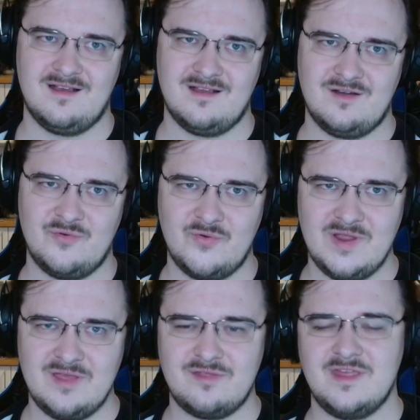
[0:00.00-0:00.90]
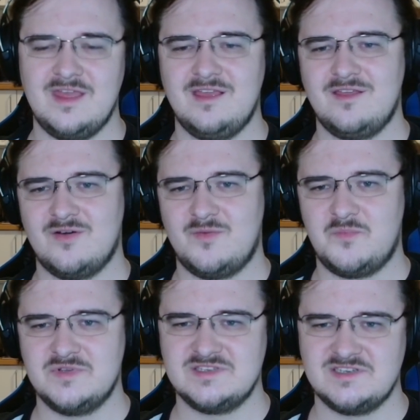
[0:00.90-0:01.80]
rethink your
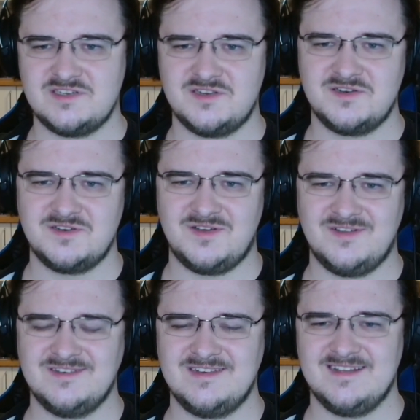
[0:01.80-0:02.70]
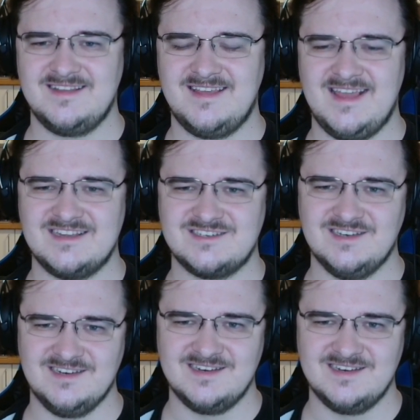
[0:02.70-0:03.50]
position on delegation.